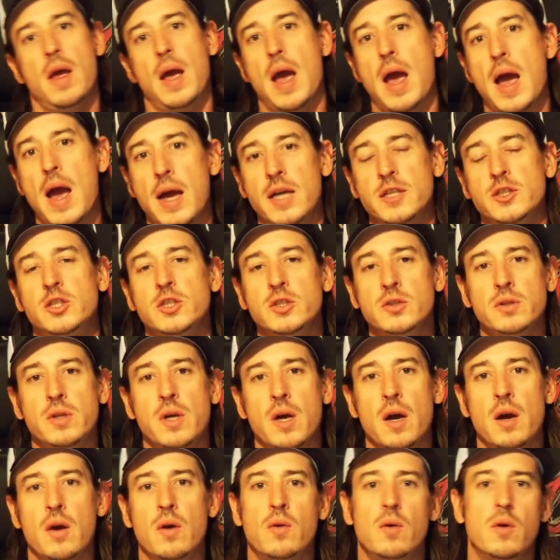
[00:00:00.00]
As you
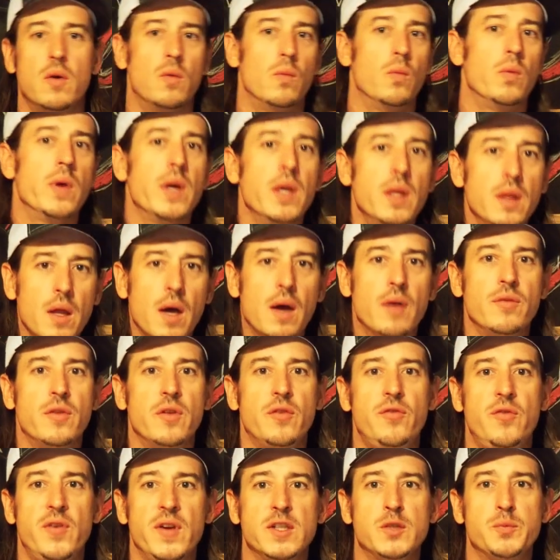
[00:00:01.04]
know, we love the
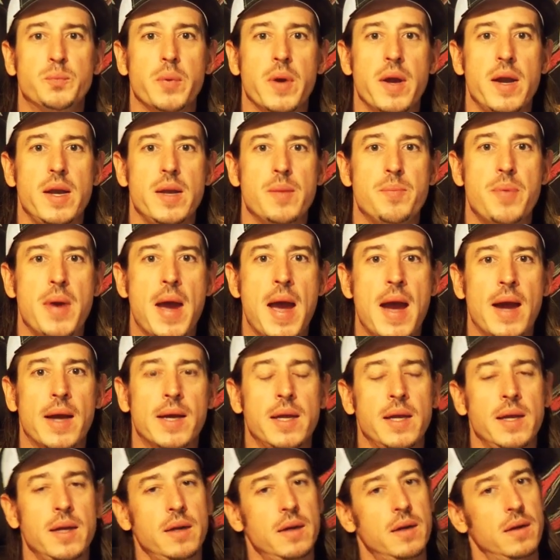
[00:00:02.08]
fish braided
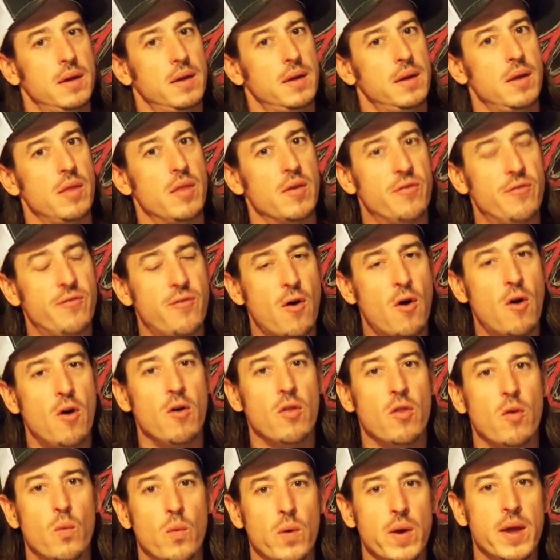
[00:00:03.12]
backing. In the
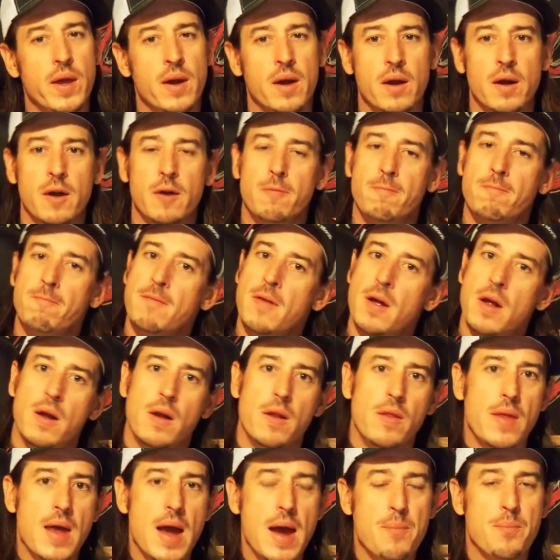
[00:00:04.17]
fall and the winter,
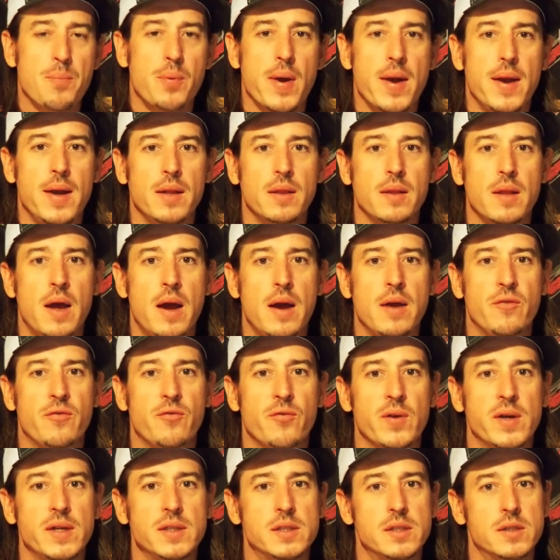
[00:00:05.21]
that braided line
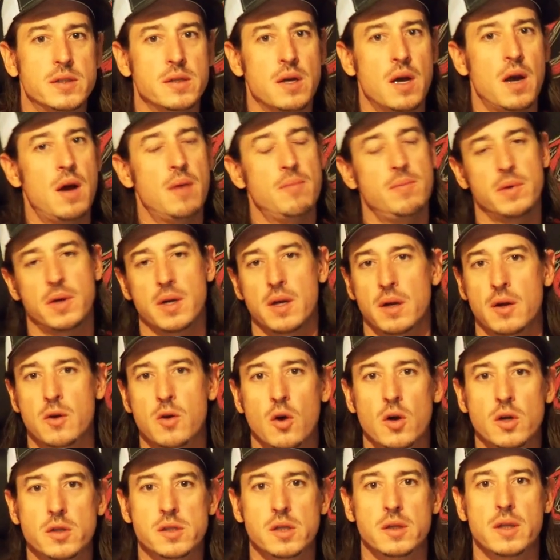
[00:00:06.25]
freezes up, can
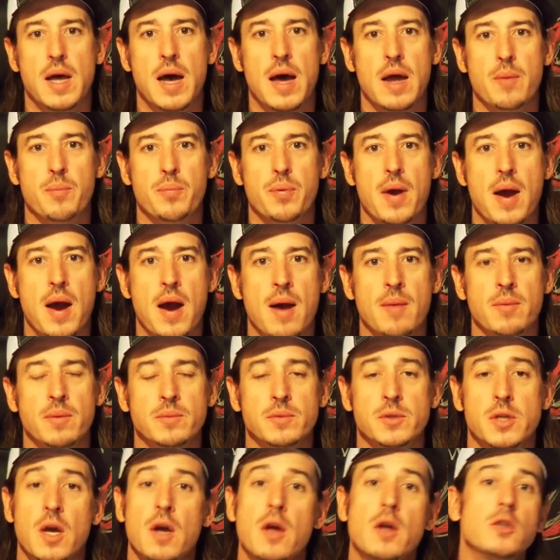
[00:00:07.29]
cause a lot of
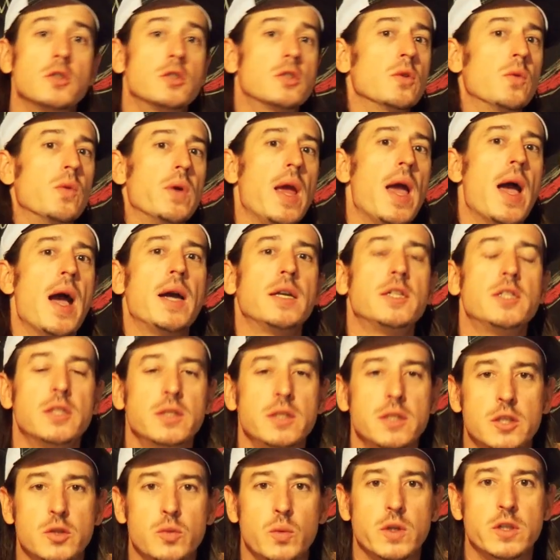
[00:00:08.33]
problems. So we
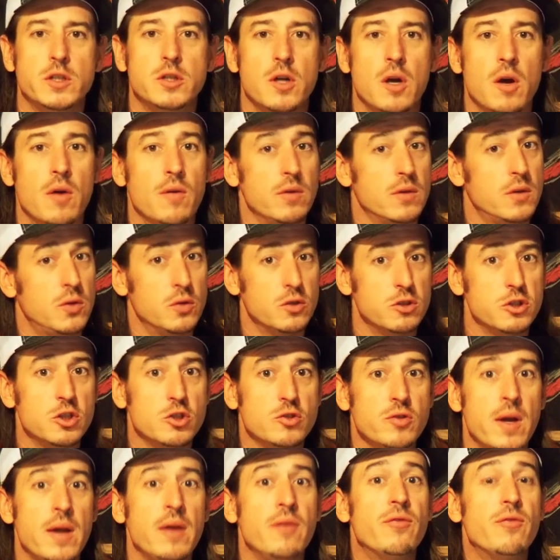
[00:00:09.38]
actually switch over to a
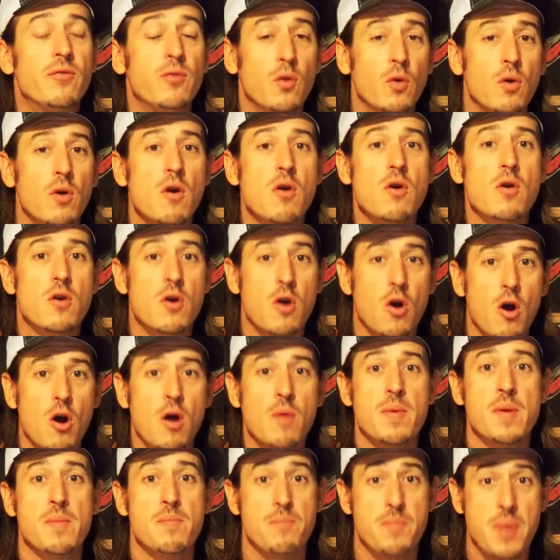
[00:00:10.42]
straight
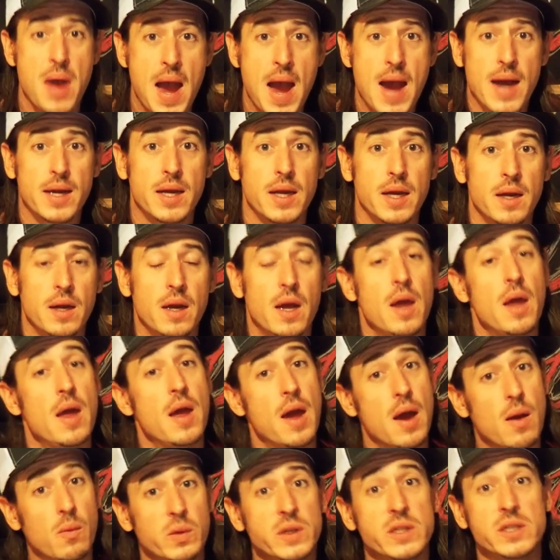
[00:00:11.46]
fluorocarbon backing,
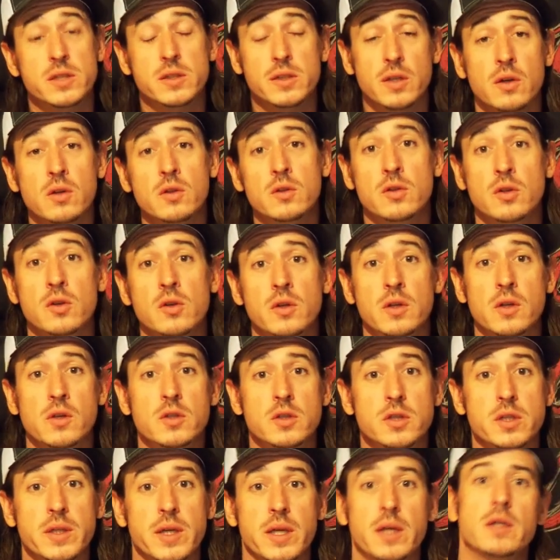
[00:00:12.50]
and we still do
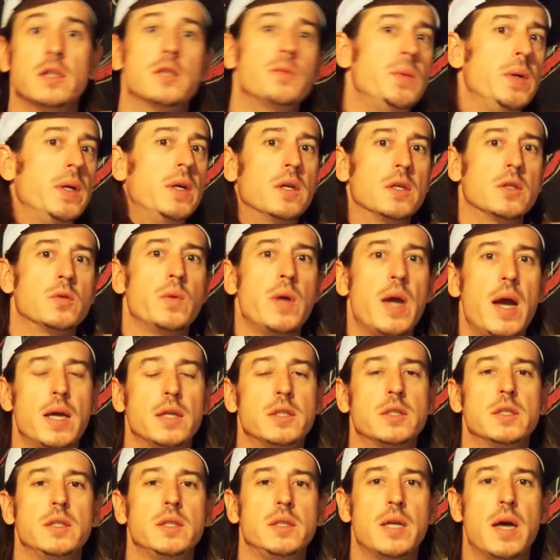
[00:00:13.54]
use leaders because we
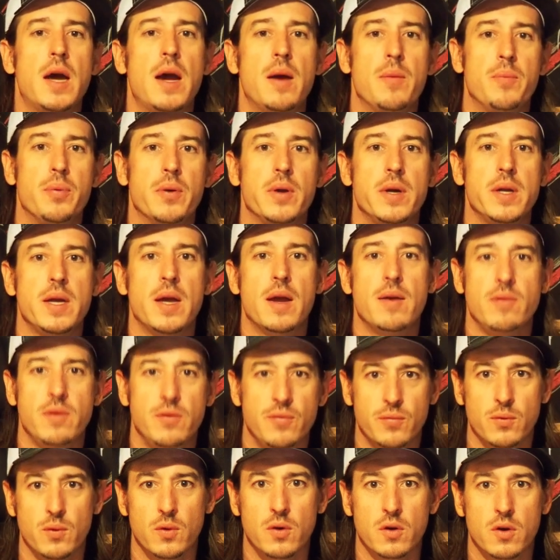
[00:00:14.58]
actually tie a pretty heavy
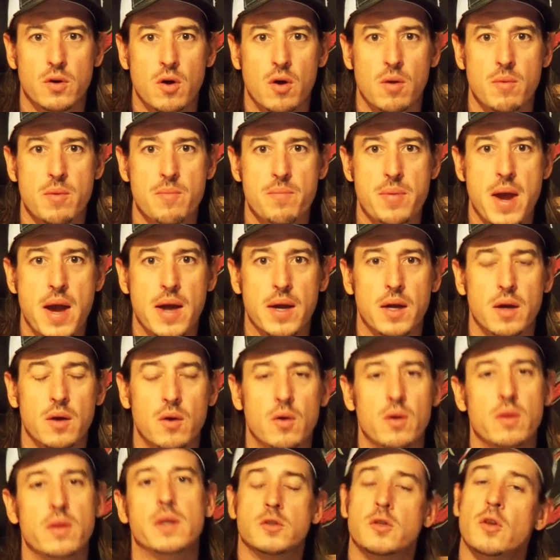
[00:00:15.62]
fluorocarbon backing
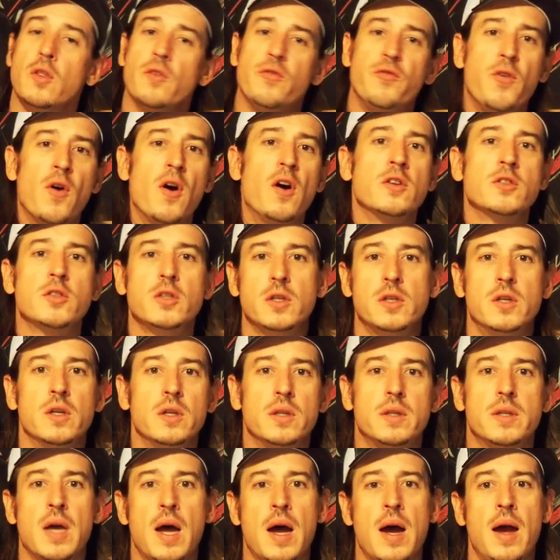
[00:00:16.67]
on it. So the fall's a
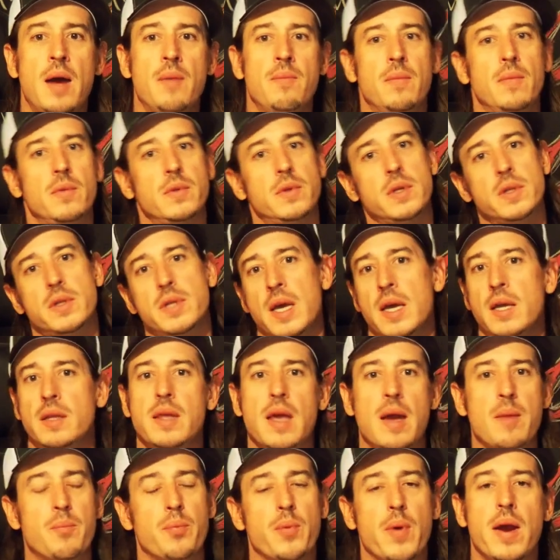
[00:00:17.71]
good time to take
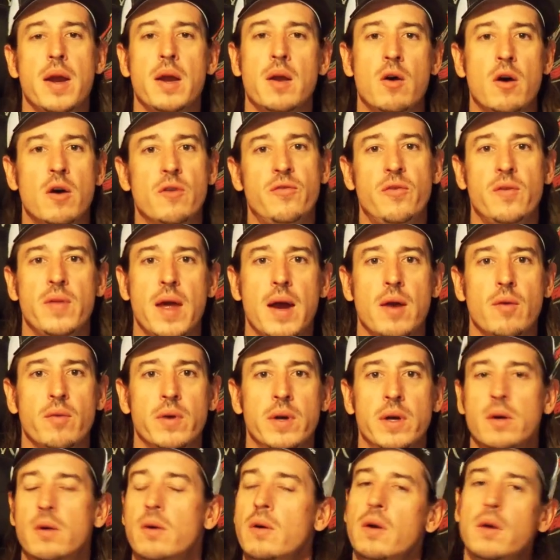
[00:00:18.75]
that braid off of that
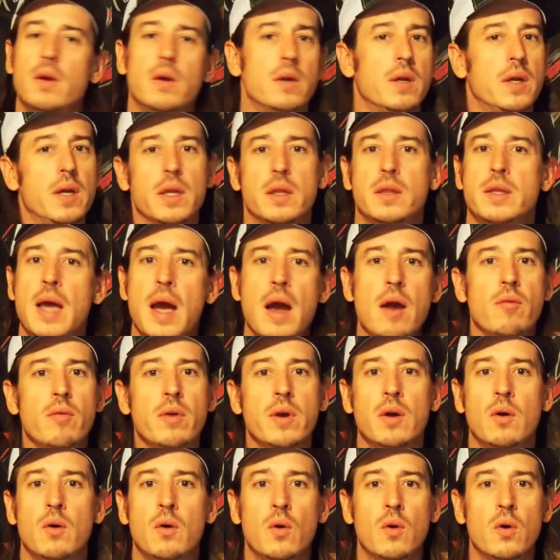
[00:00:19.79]
reel, get that
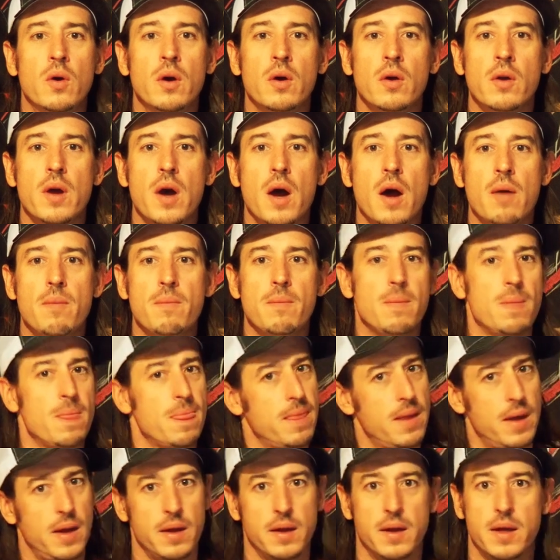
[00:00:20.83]
reel oiled up,
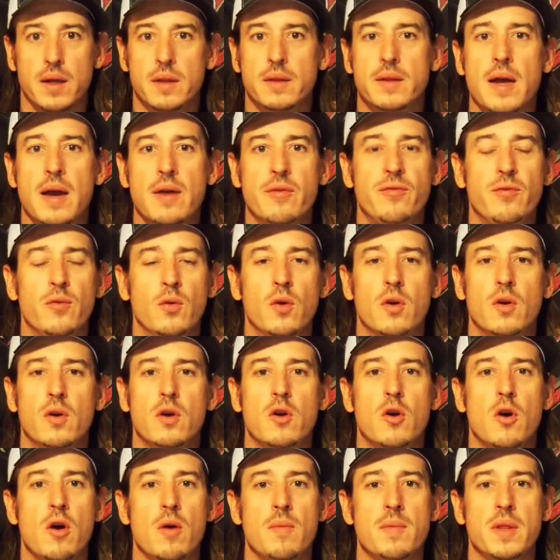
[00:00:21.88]
and get that
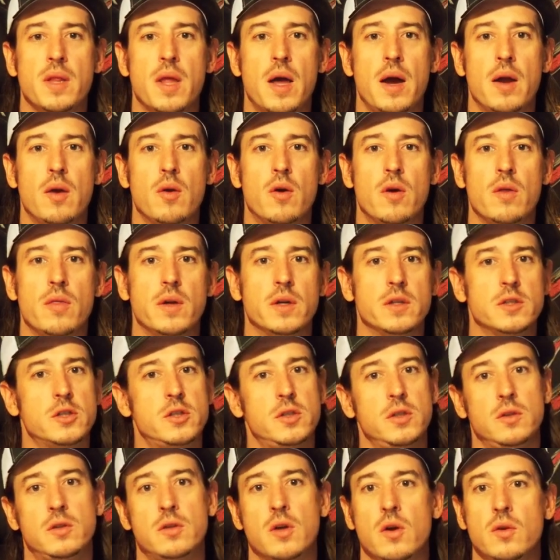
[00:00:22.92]
fluorocarbon line on there
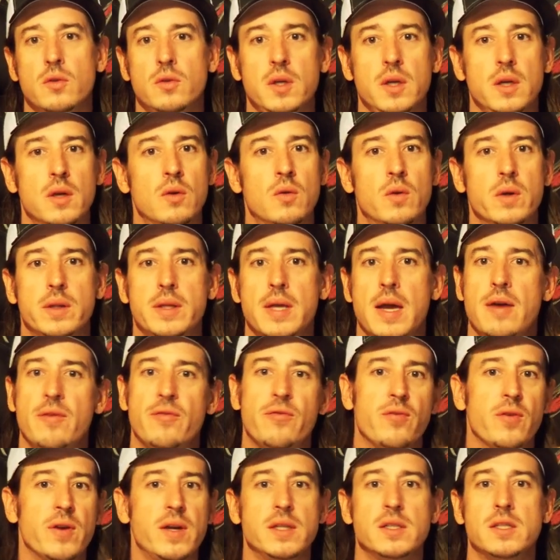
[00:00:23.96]
so you don't deal with that
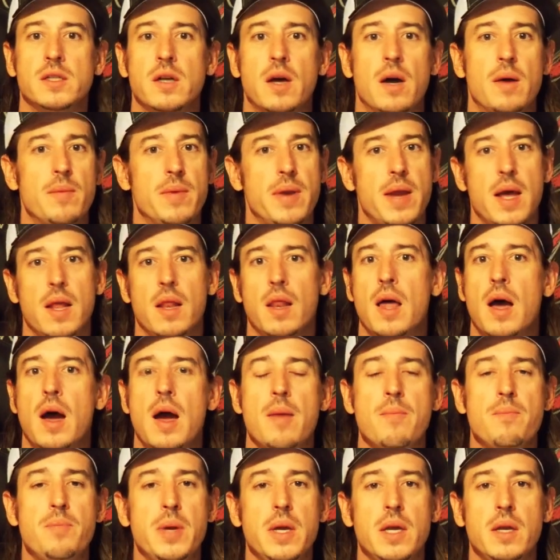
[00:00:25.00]
freezing up and that
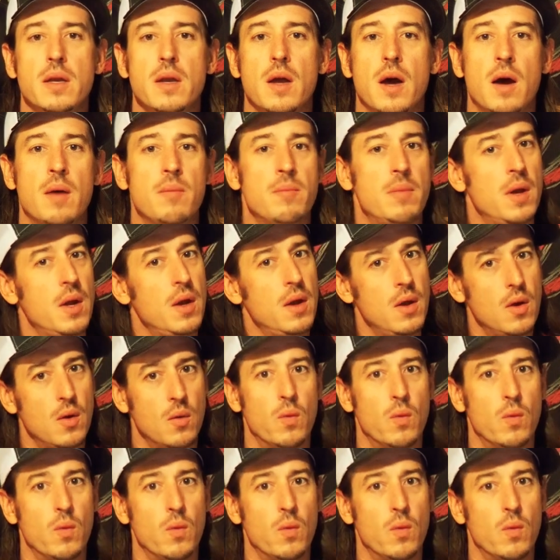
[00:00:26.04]
line beating up.